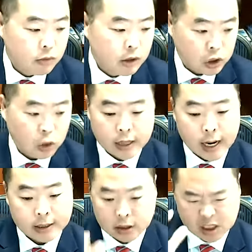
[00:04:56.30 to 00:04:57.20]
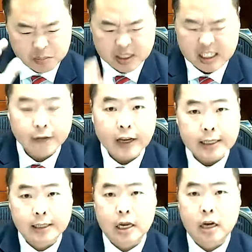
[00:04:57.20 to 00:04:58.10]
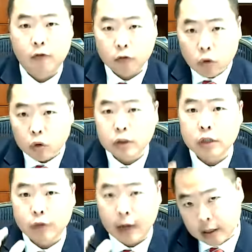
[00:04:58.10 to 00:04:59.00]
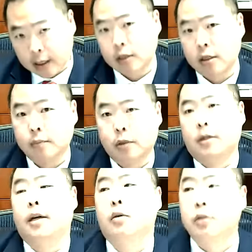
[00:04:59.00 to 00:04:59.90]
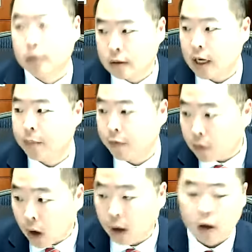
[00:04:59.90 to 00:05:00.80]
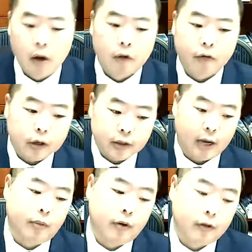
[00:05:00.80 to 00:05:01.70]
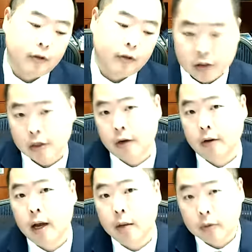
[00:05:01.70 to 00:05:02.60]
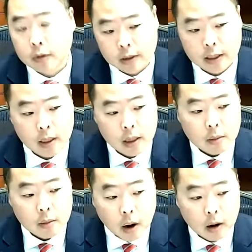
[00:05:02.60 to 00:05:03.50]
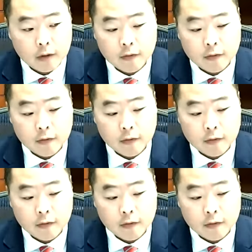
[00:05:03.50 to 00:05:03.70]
the Jones Act is a specific set of rules and regulations that pertain to a certain type of law. For example, your vice chair of the Admiralty Bar in